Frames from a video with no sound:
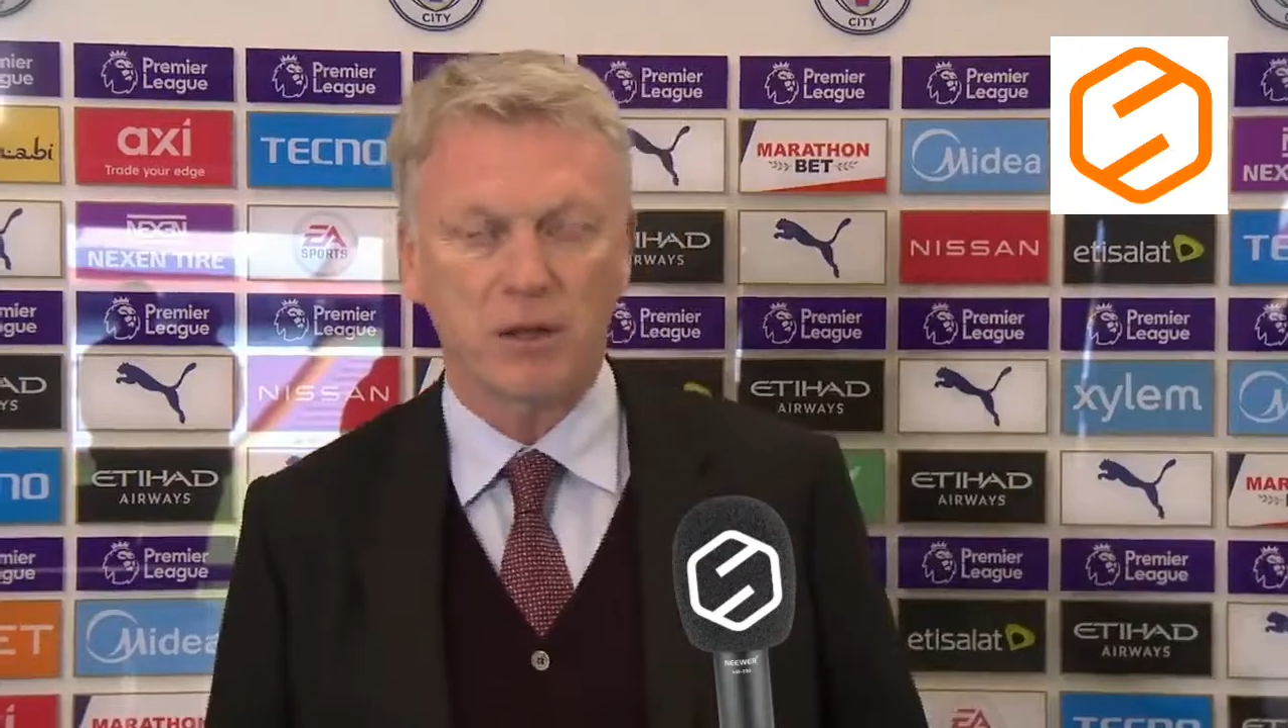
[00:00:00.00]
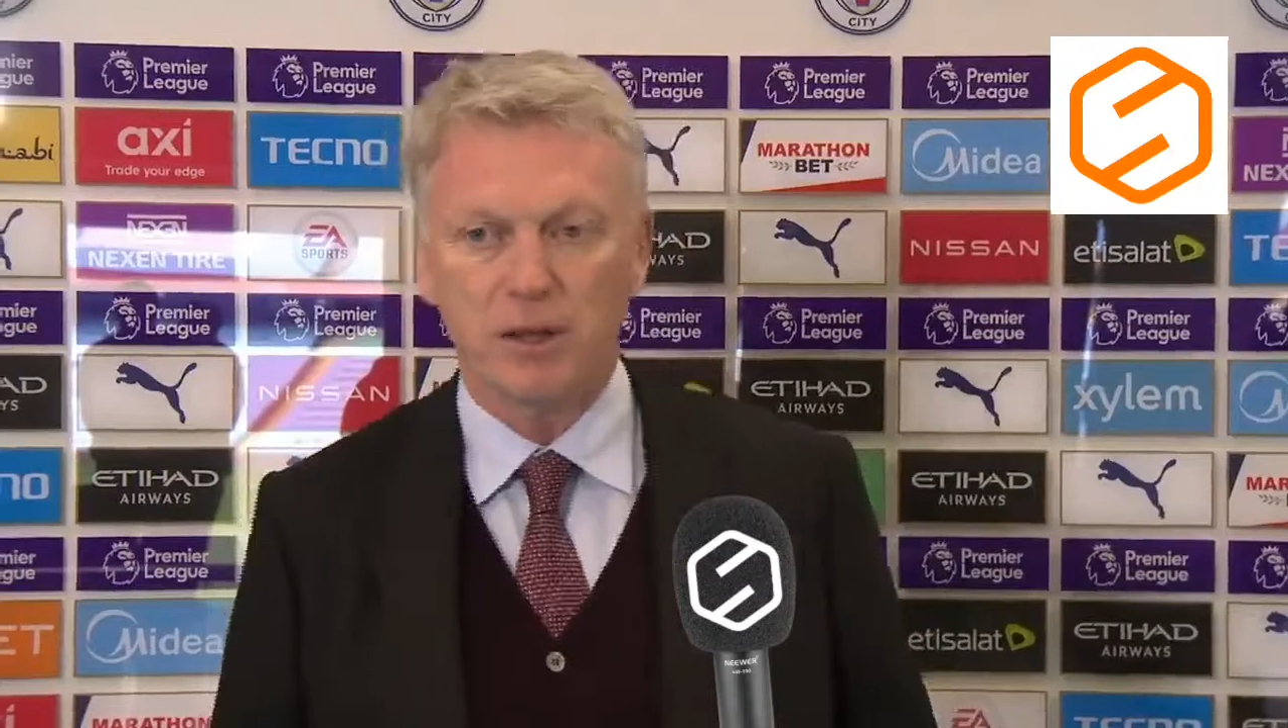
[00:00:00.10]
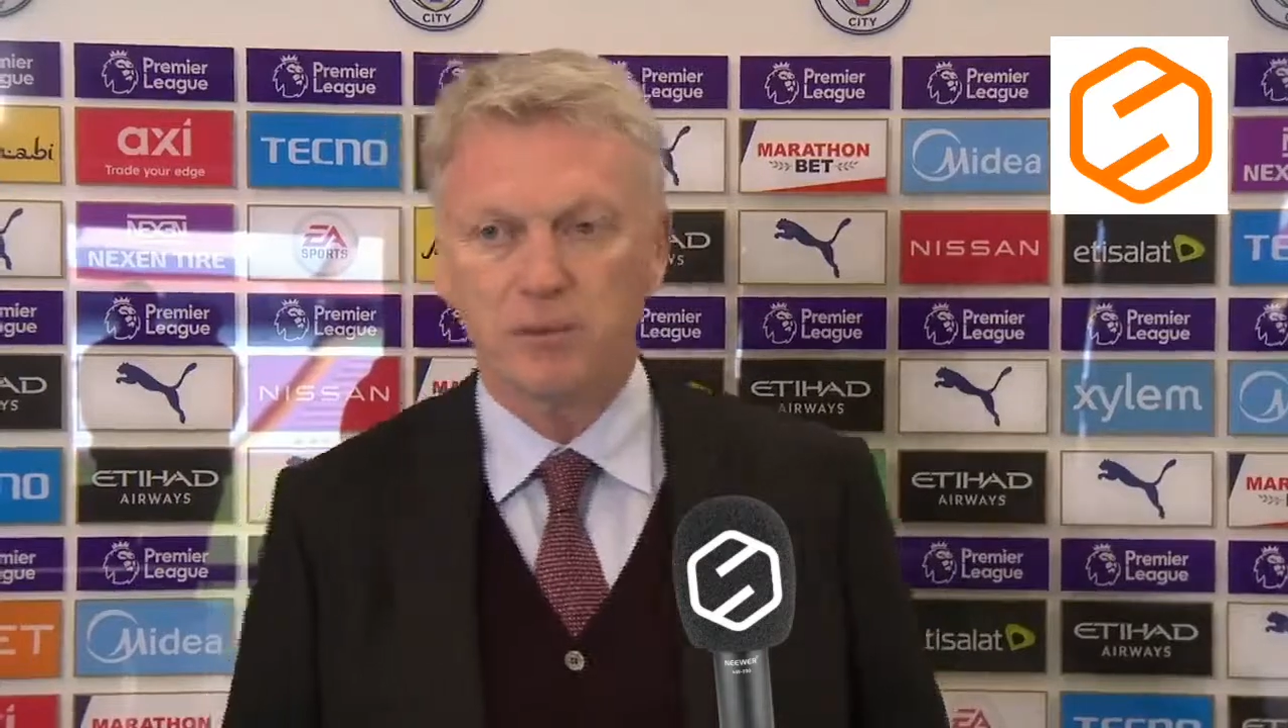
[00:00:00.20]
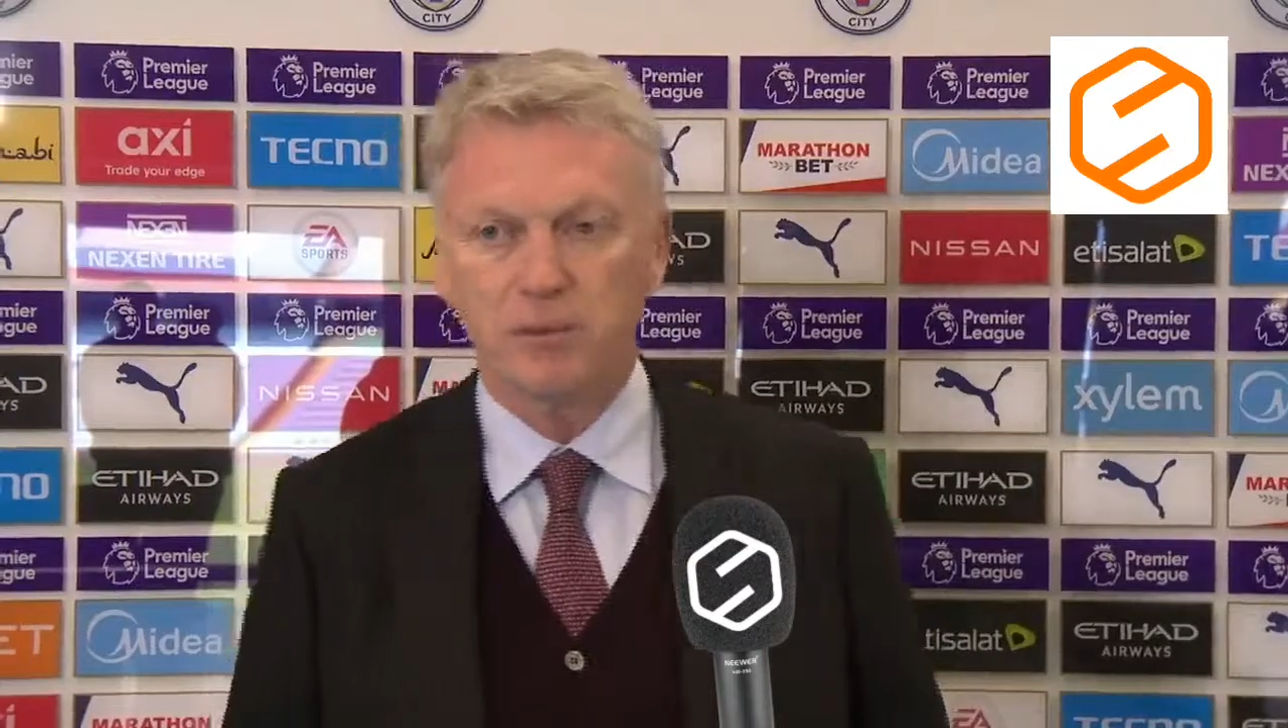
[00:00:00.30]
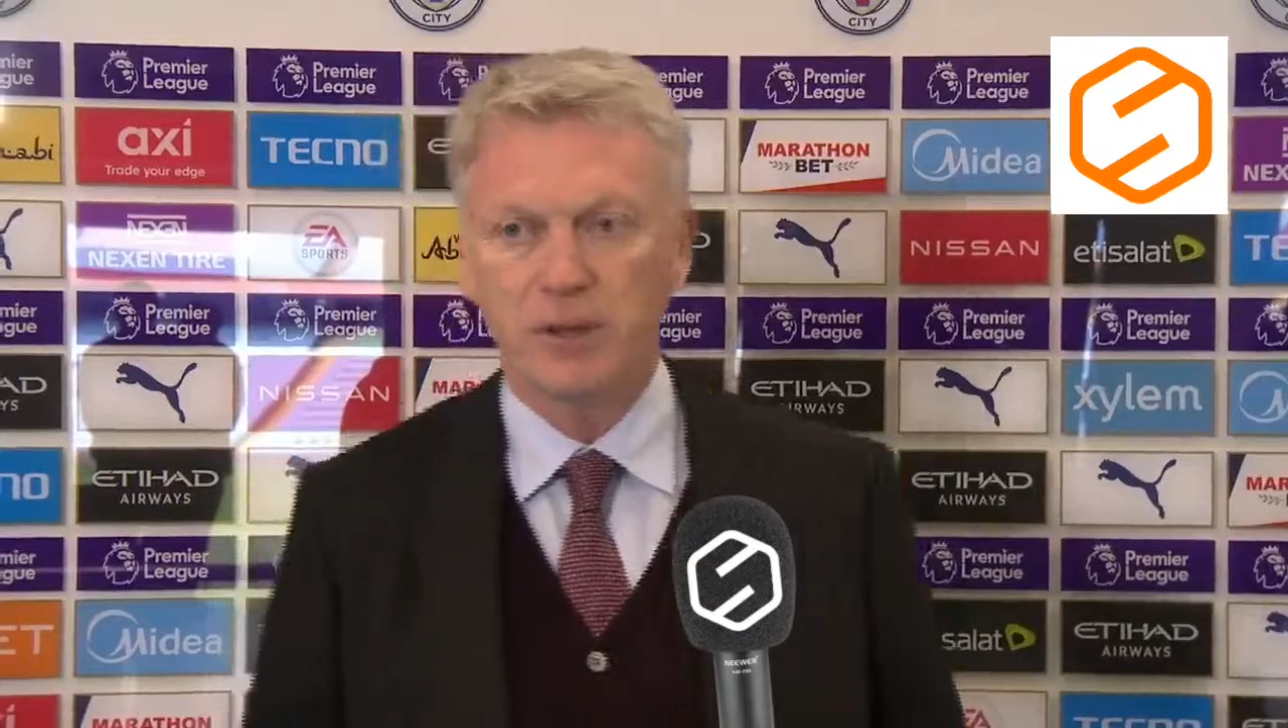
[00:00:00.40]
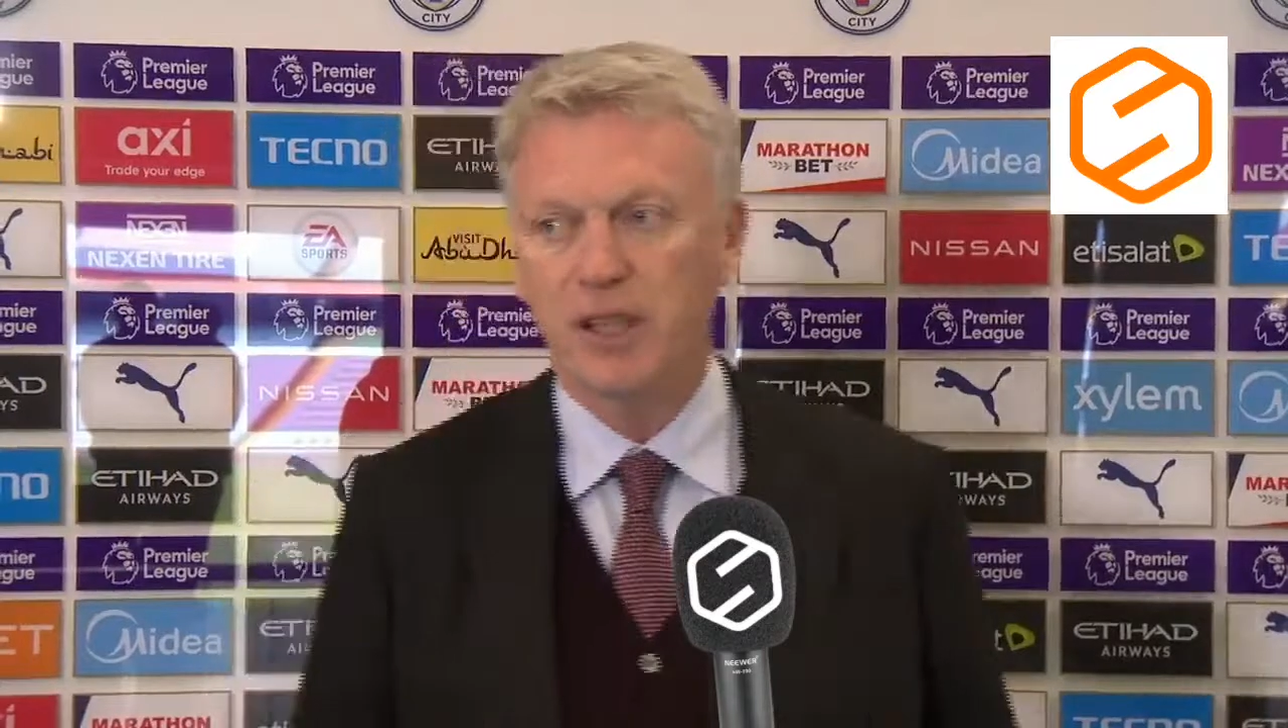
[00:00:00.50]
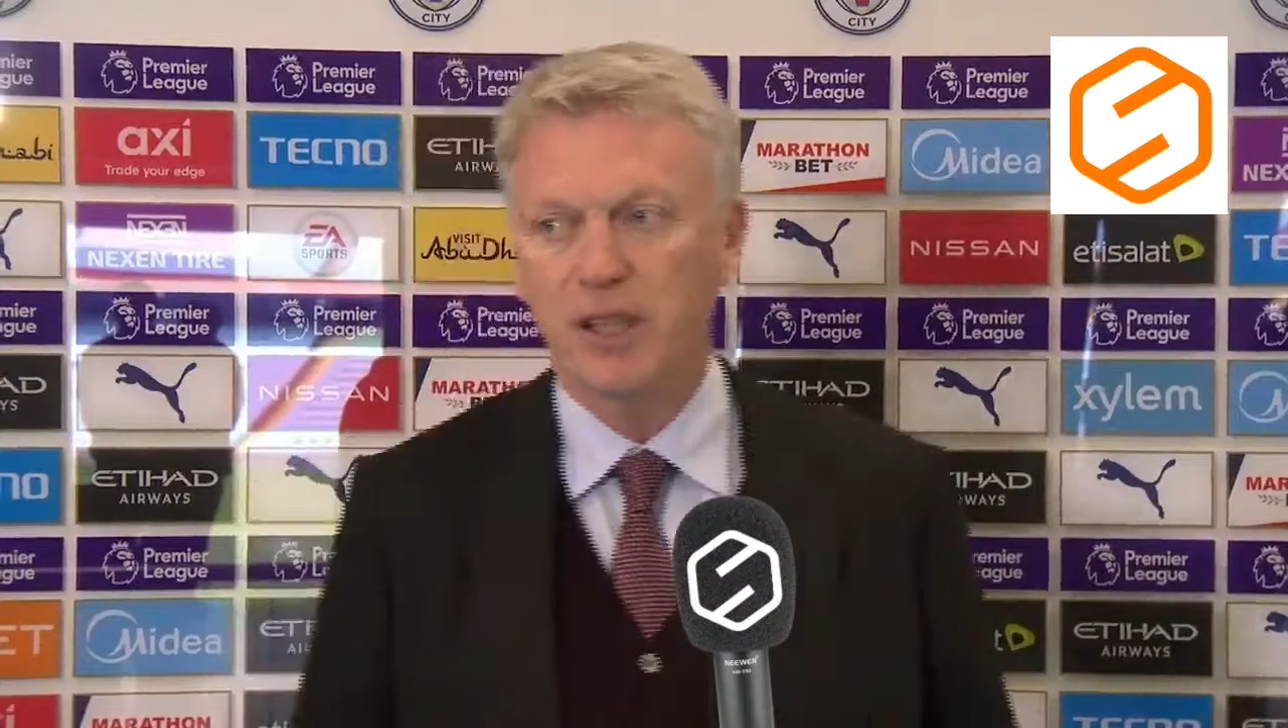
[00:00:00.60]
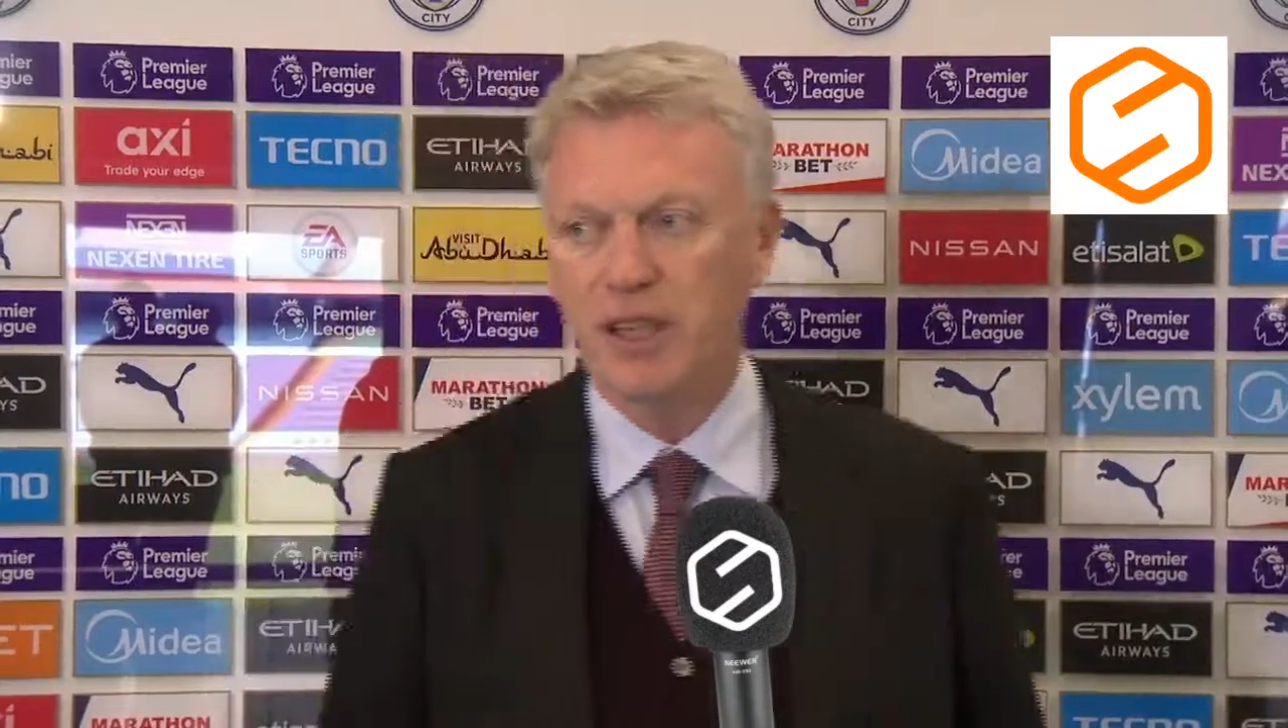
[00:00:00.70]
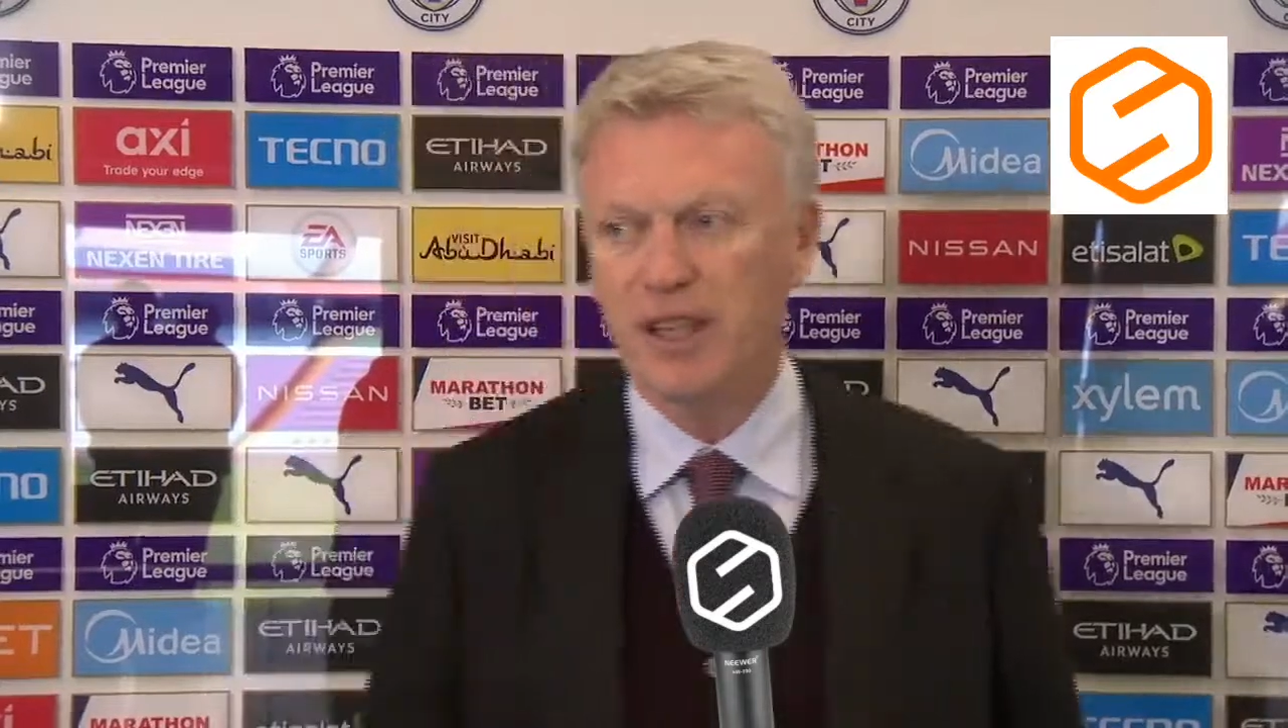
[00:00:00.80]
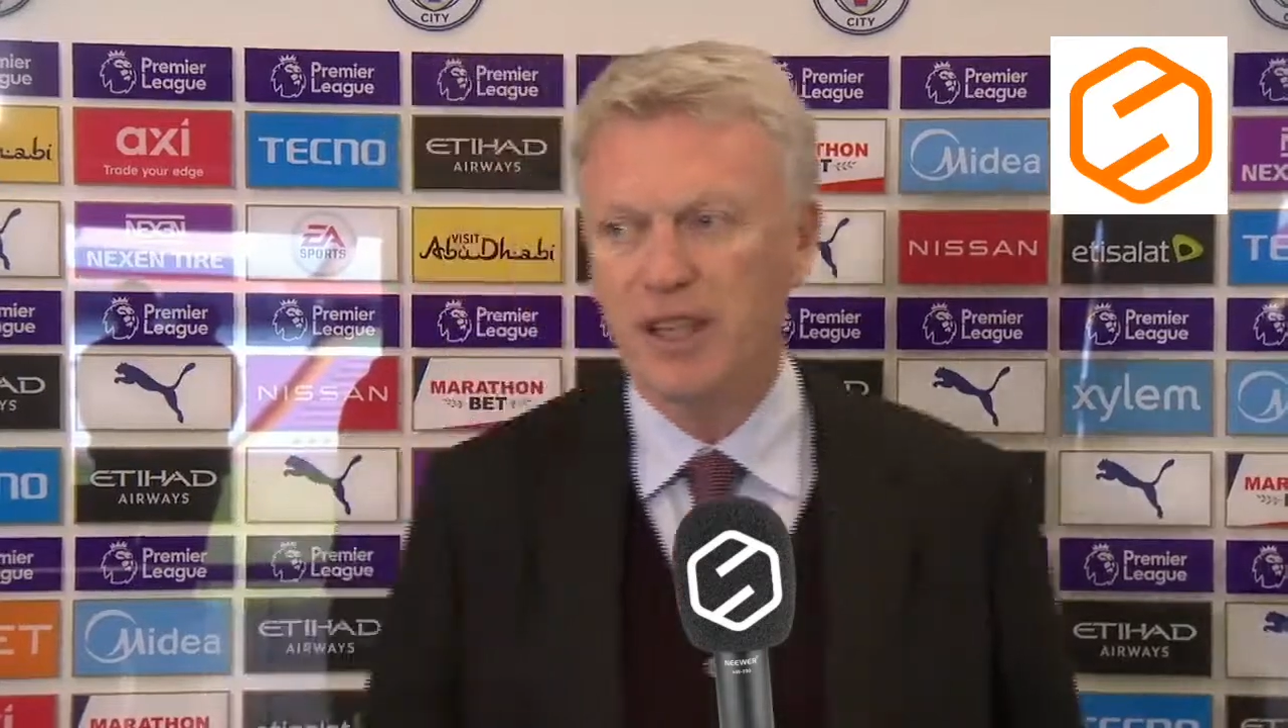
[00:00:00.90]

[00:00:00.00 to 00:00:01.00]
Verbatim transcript: But uh, it's